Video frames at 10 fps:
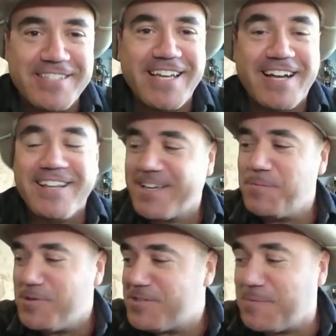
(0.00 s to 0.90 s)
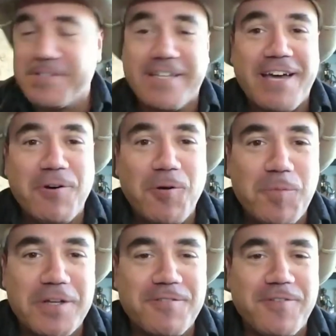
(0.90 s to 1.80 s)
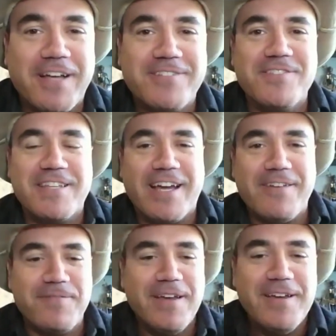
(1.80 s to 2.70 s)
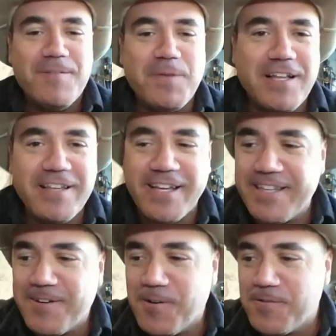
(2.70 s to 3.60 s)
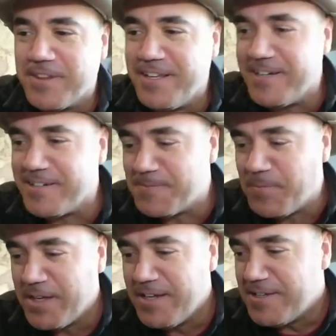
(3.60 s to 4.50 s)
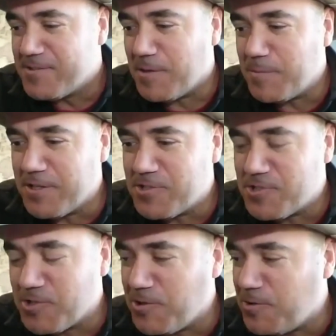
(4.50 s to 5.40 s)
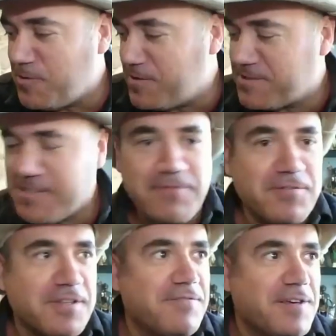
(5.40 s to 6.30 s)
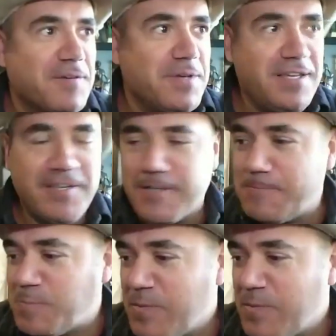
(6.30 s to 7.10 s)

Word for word: It's kind of like a museum, because I have a whole bunch of fossils that I've been collecting over the years. So I'm gonna show you several of them here.